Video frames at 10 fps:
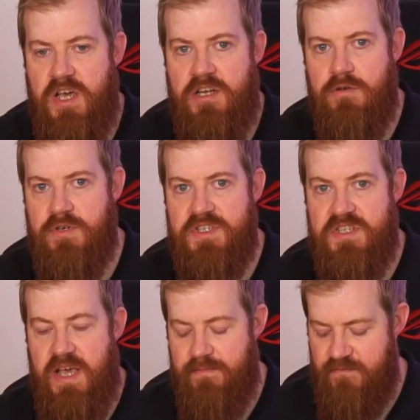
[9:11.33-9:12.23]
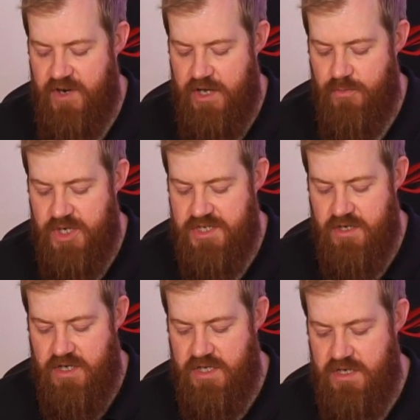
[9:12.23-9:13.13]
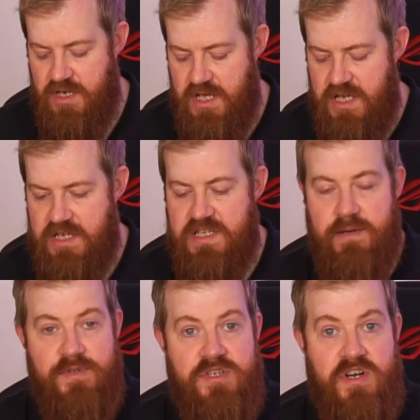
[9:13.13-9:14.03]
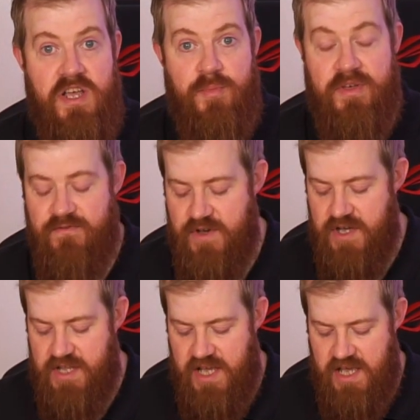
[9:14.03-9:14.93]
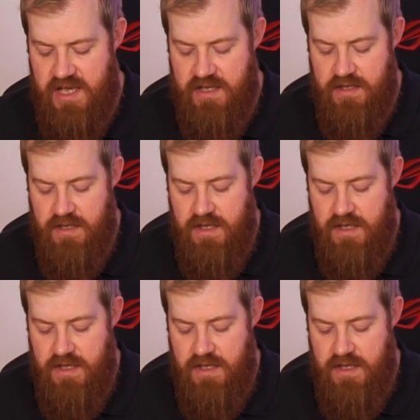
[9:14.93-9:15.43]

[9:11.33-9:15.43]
noise envelope, which I can demonstrate a bit further here